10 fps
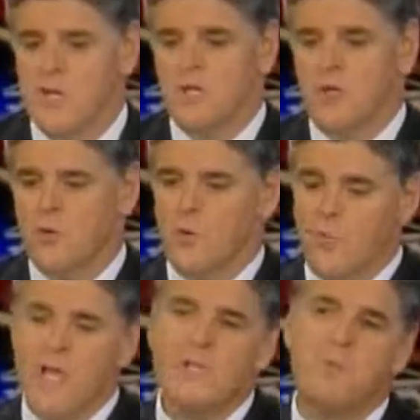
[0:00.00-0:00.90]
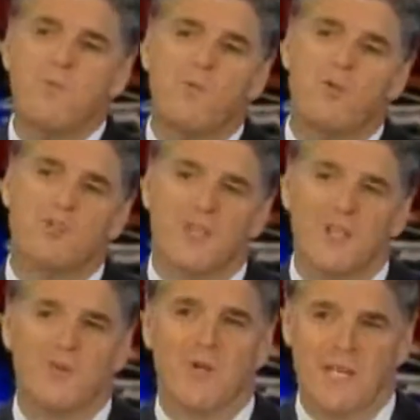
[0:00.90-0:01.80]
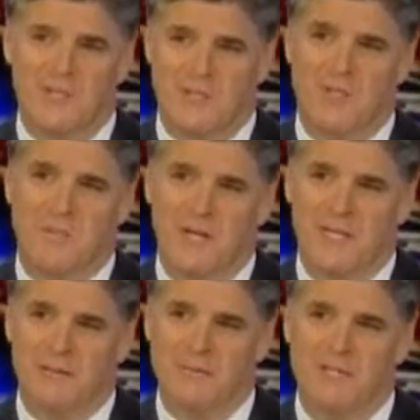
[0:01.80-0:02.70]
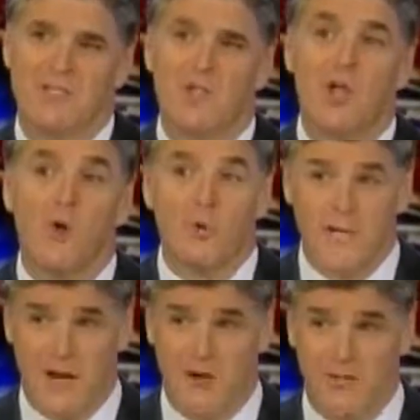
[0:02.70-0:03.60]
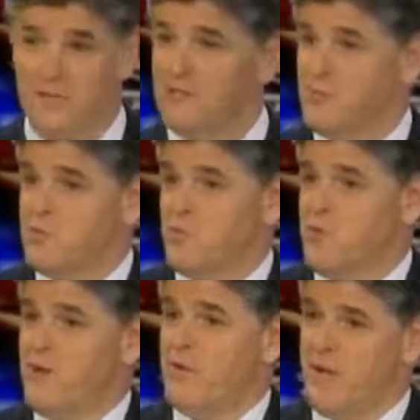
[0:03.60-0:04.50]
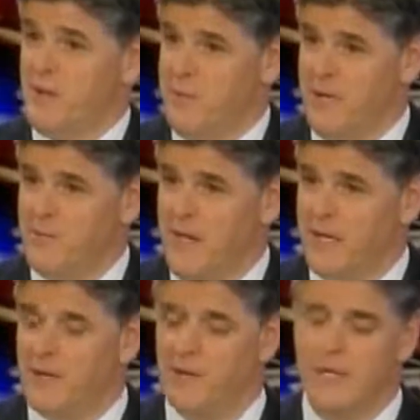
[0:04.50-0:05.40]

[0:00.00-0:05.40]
So in the weeks before Solyndra gets this money, these loan guarantees, which we're never going to get paid back. Okay.